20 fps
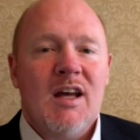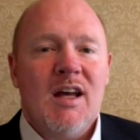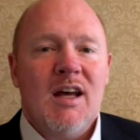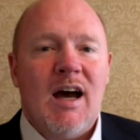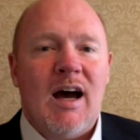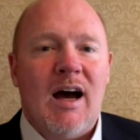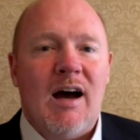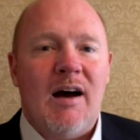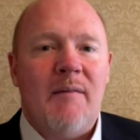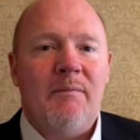
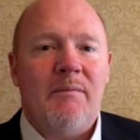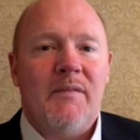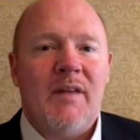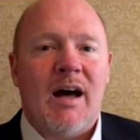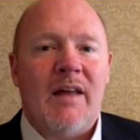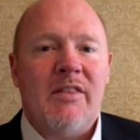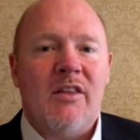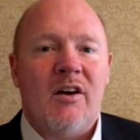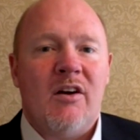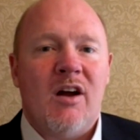and
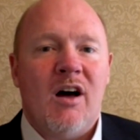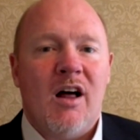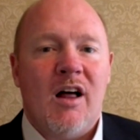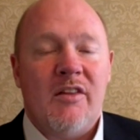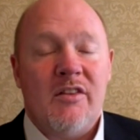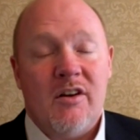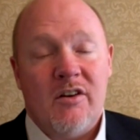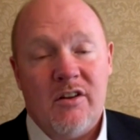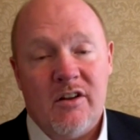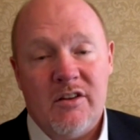there are
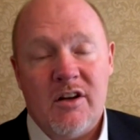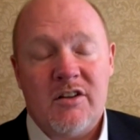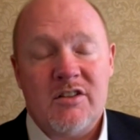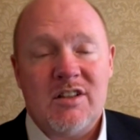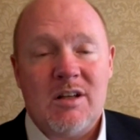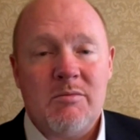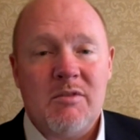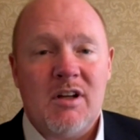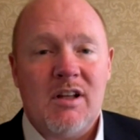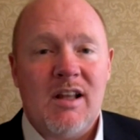
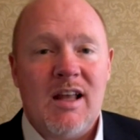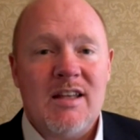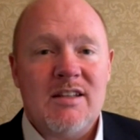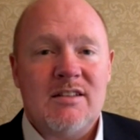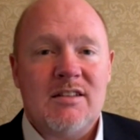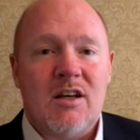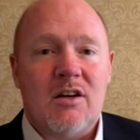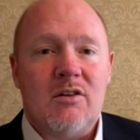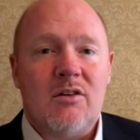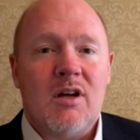some that are less
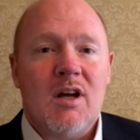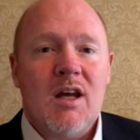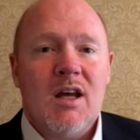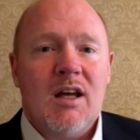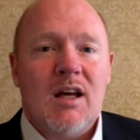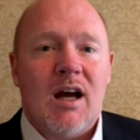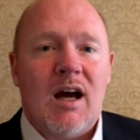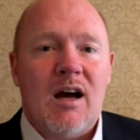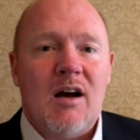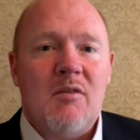so.
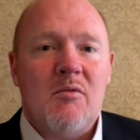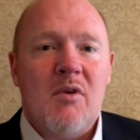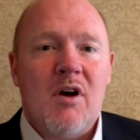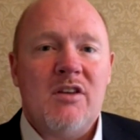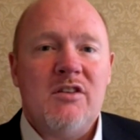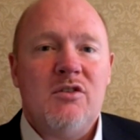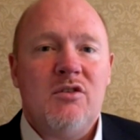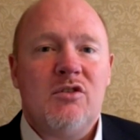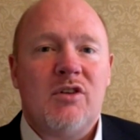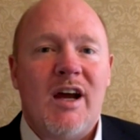
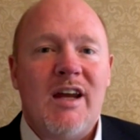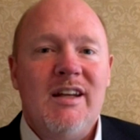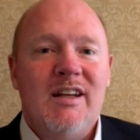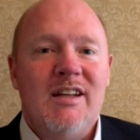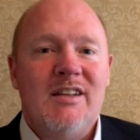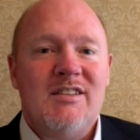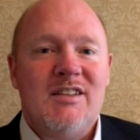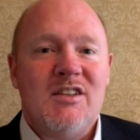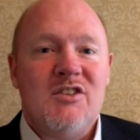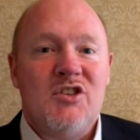
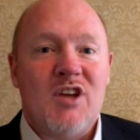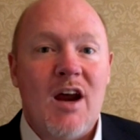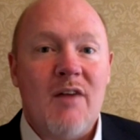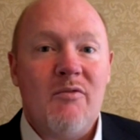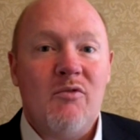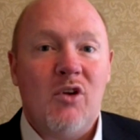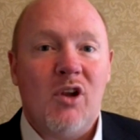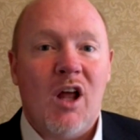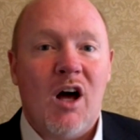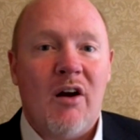Ukrainians in
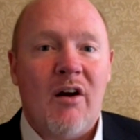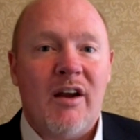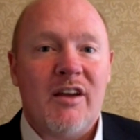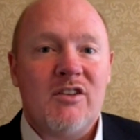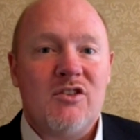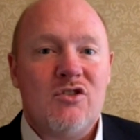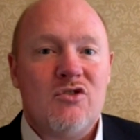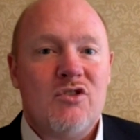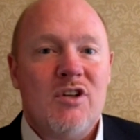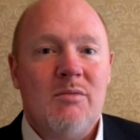general are
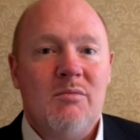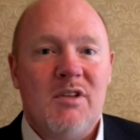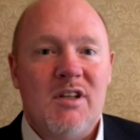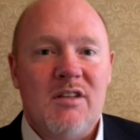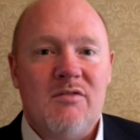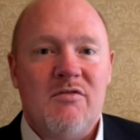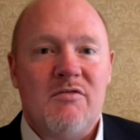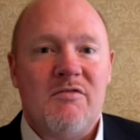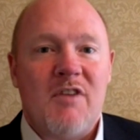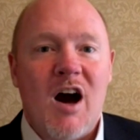
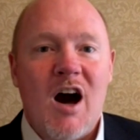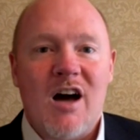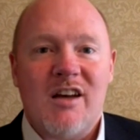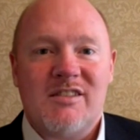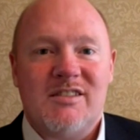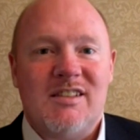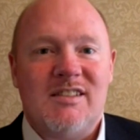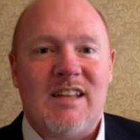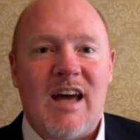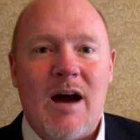extremely
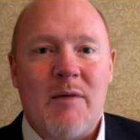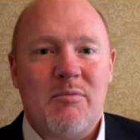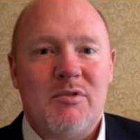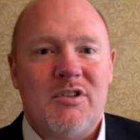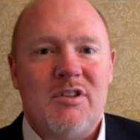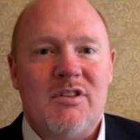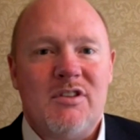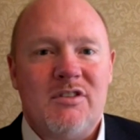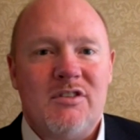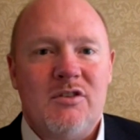fast
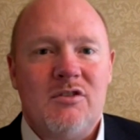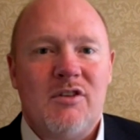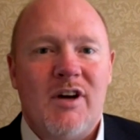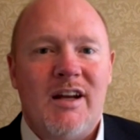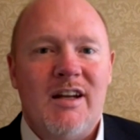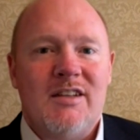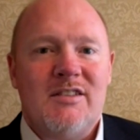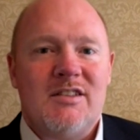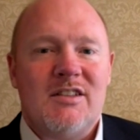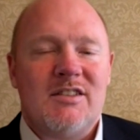adapters.
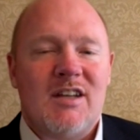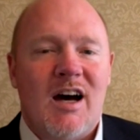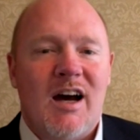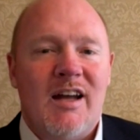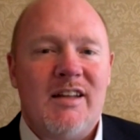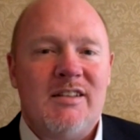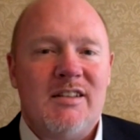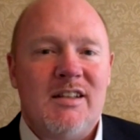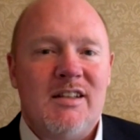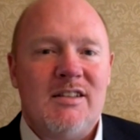Ukrainian
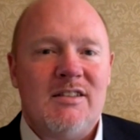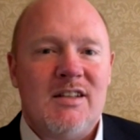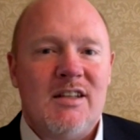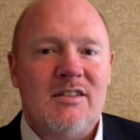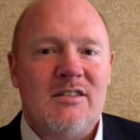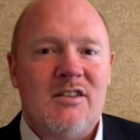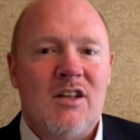society is